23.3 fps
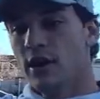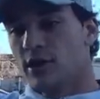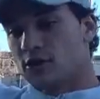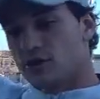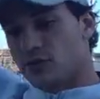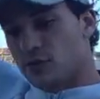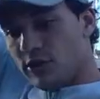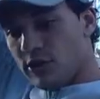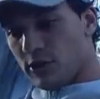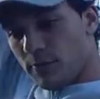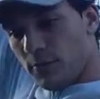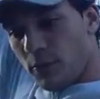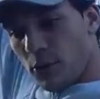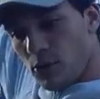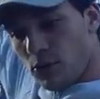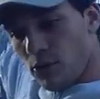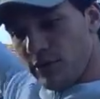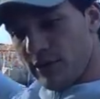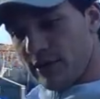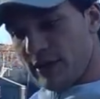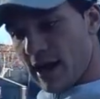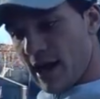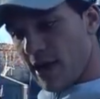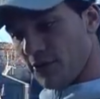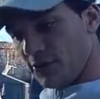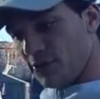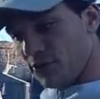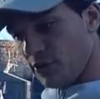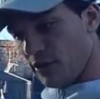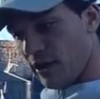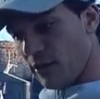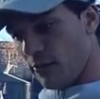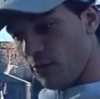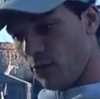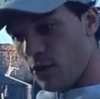So when you're pulling down
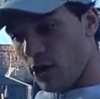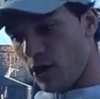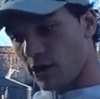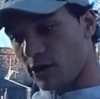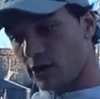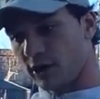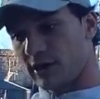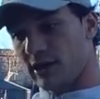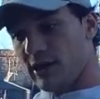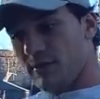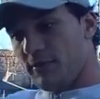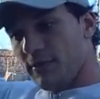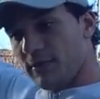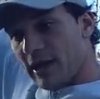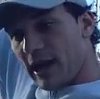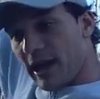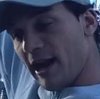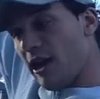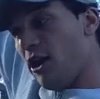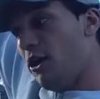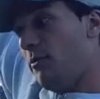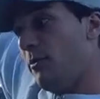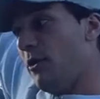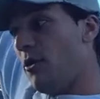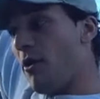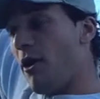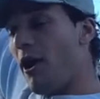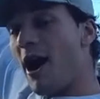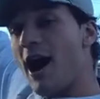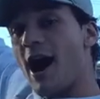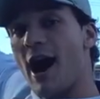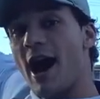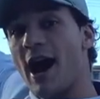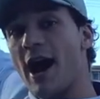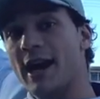through that water, keeping that elbow
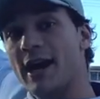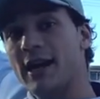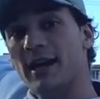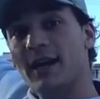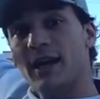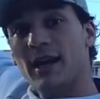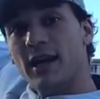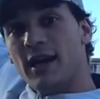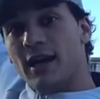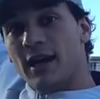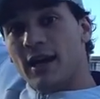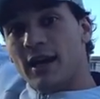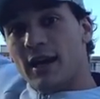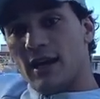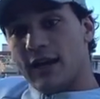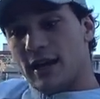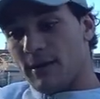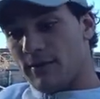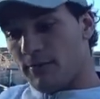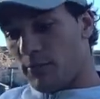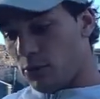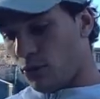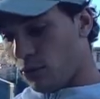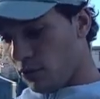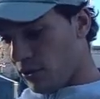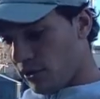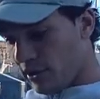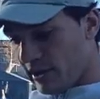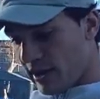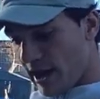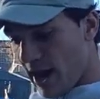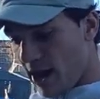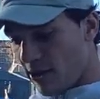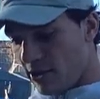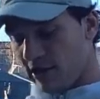high, and
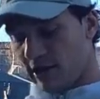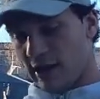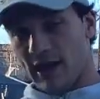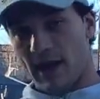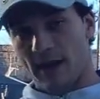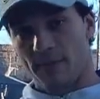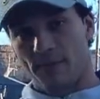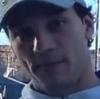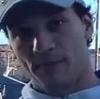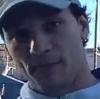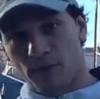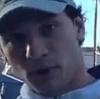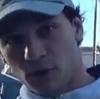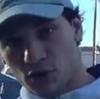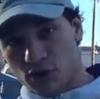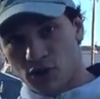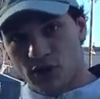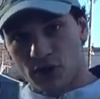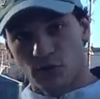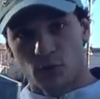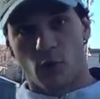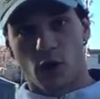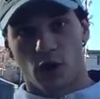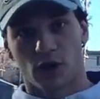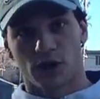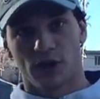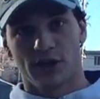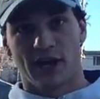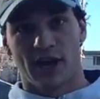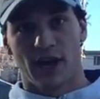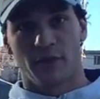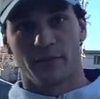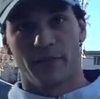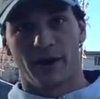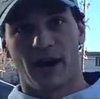pulling down, and then pushing water
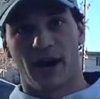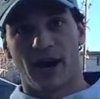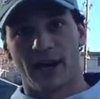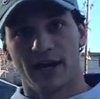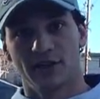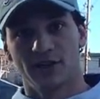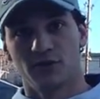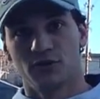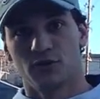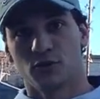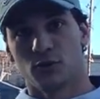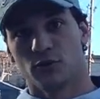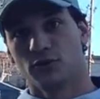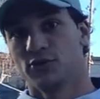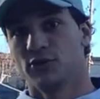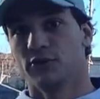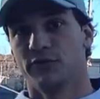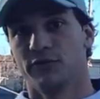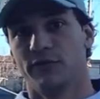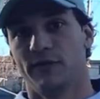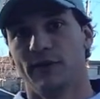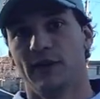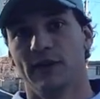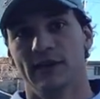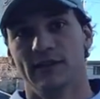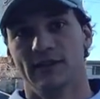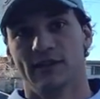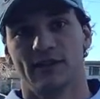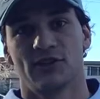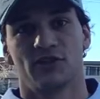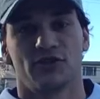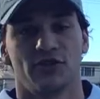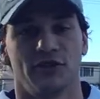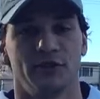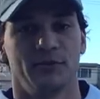down behind you towards your feet is
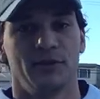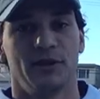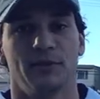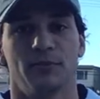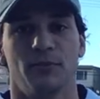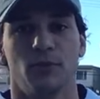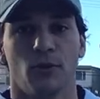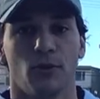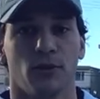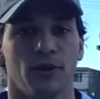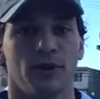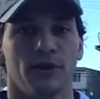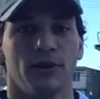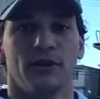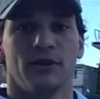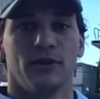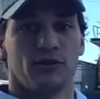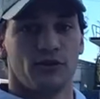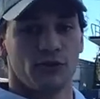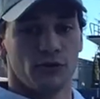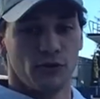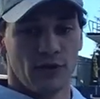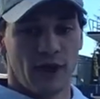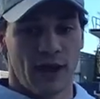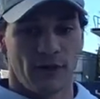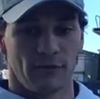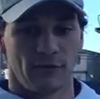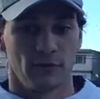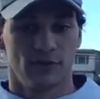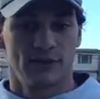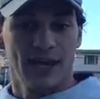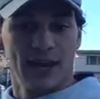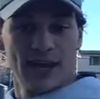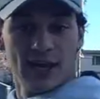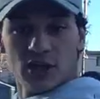extremely important through that
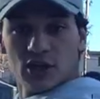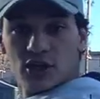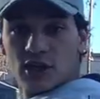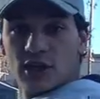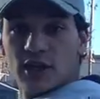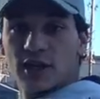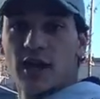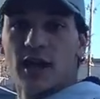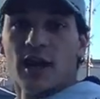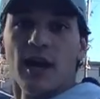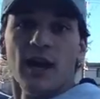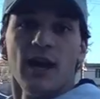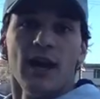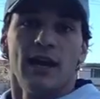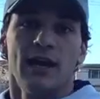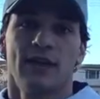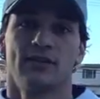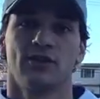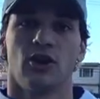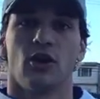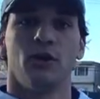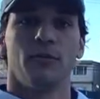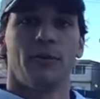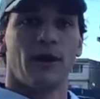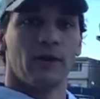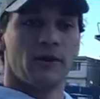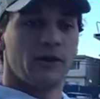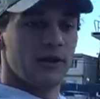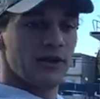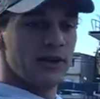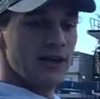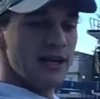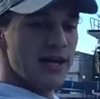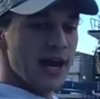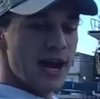rotation. It's all
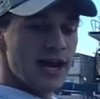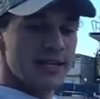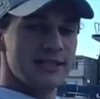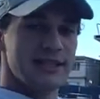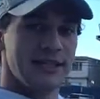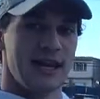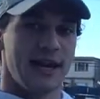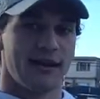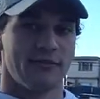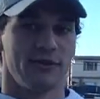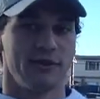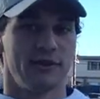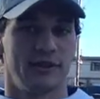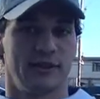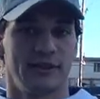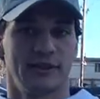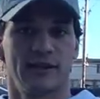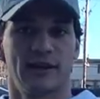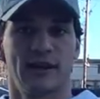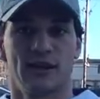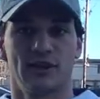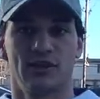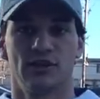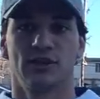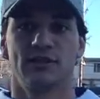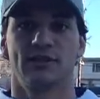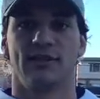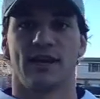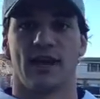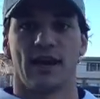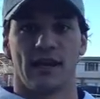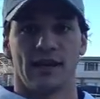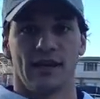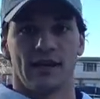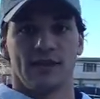about connecting everything that I just
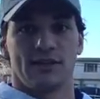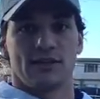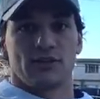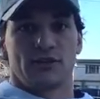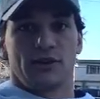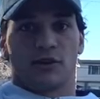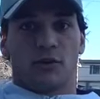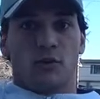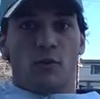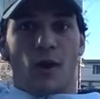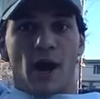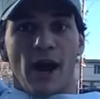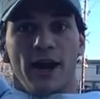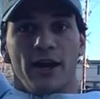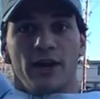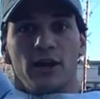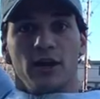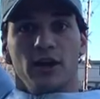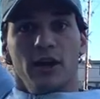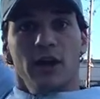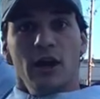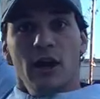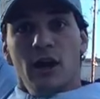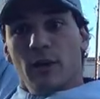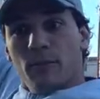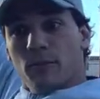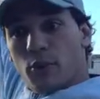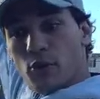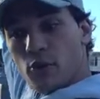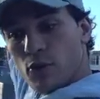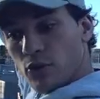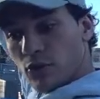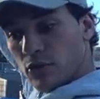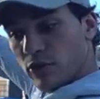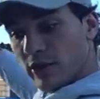said, entering wider,
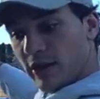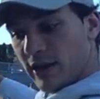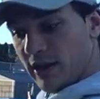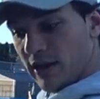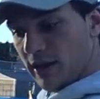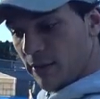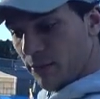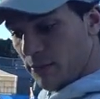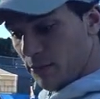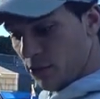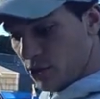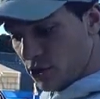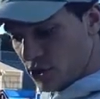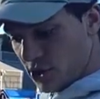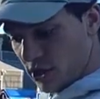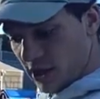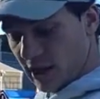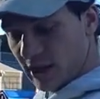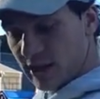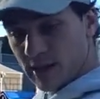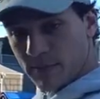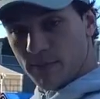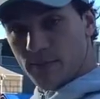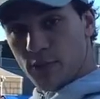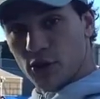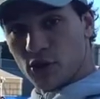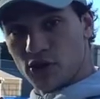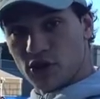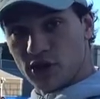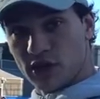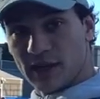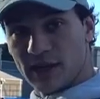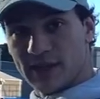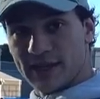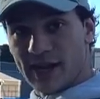pulling, pushing, and then
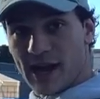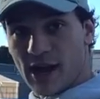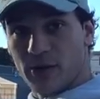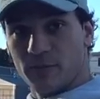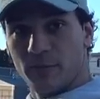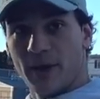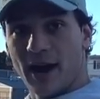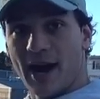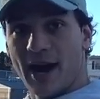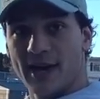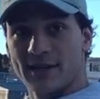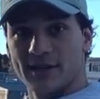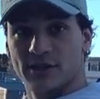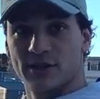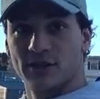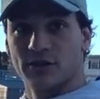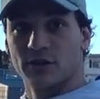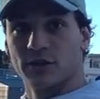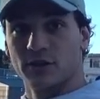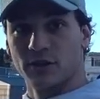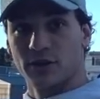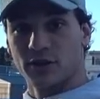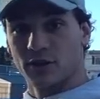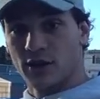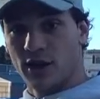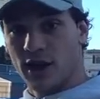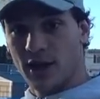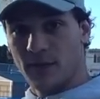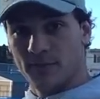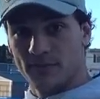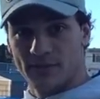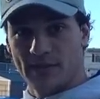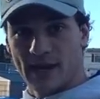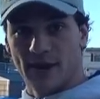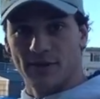pushing it down past your
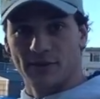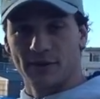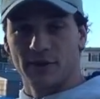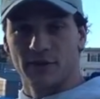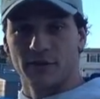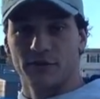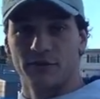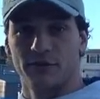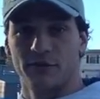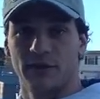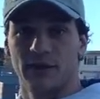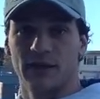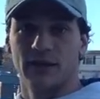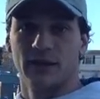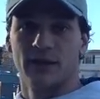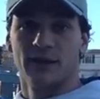hip, down to your feet.